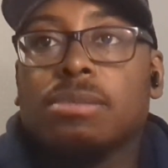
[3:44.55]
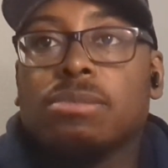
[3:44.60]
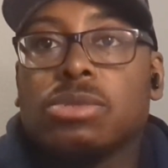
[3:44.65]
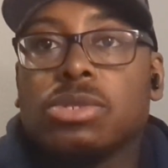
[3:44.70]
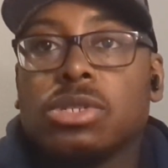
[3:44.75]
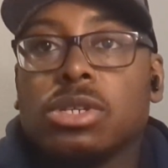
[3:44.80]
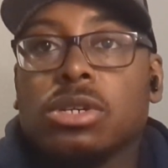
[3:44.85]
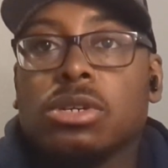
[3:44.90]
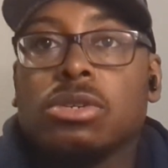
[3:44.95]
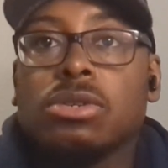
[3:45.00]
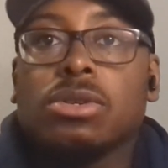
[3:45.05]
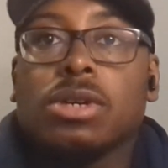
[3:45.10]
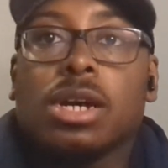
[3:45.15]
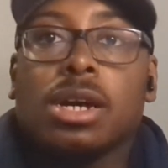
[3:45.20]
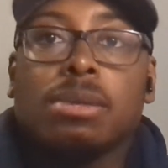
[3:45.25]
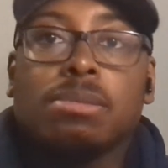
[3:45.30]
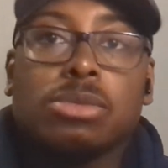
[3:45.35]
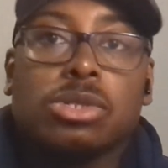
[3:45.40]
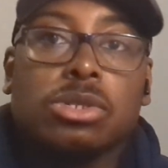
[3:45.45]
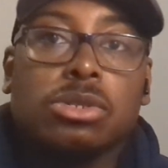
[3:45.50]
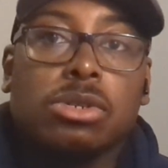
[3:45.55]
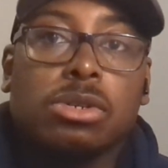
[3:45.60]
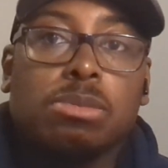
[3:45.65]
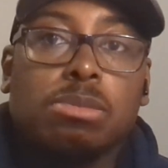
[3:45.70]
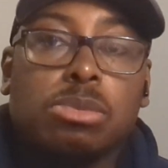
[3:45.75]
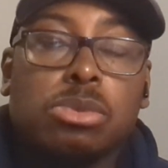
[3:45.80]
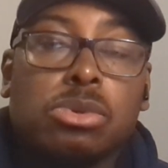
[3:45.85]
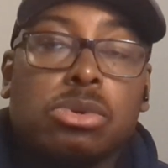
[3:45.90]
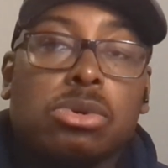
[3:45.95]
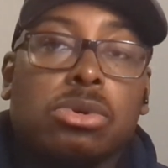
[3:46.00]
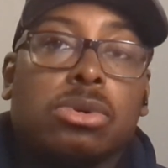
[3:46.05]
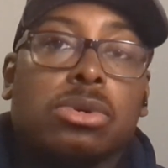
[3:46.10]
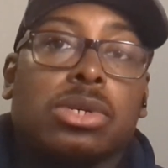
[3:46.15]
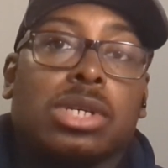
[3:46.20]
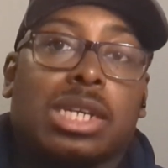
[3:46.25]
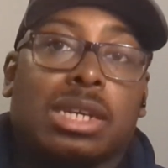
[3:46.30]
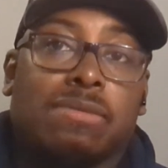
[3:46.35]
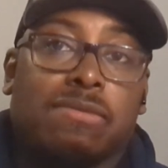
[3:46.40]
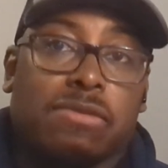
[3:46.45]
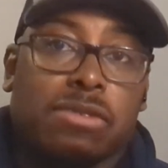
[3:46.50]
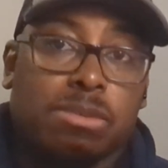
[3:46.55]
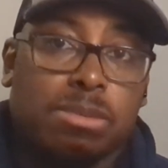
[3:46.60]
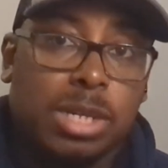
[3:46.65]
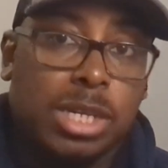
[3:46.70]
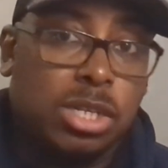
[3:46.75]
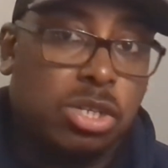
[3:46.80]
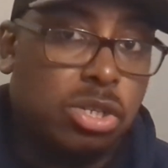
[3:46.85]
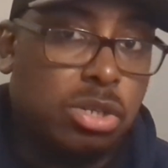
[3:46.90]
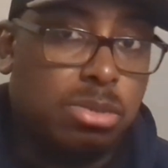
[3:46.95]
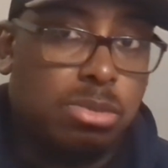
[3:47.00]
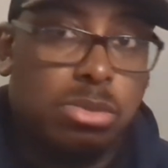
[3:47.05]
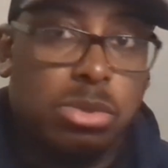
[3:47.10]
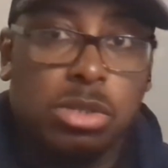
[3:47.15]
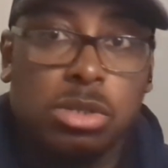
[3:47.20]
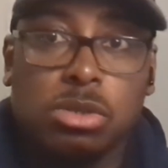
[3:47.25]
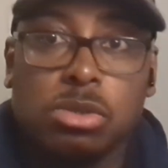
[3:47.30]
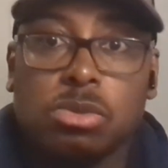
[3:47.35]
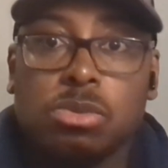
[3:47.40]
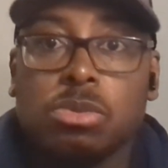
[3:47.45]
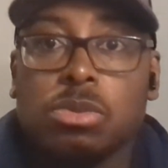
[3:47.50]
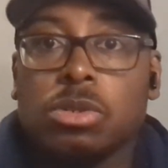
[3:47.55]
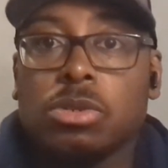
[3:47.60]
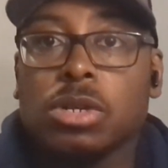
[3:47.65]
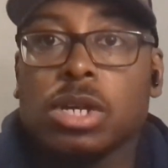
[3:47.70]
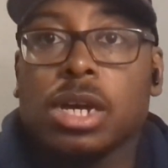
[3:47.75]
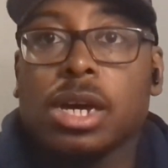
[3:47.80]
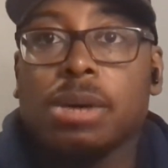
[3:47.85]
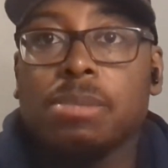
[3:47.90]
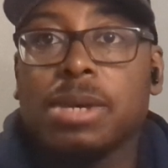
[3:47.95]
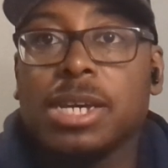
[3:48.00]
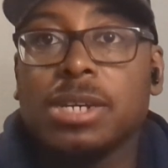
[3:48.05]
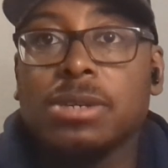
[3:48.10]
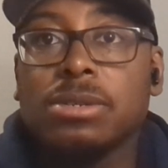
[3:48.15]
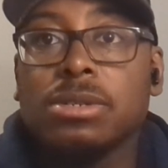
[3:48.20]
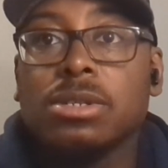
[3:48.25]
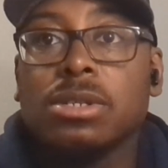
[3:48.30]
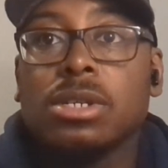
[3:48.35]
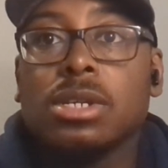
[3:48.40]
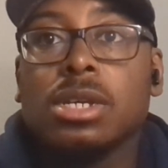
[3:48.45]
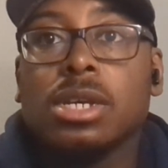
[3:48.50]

So I'm sure more information will come out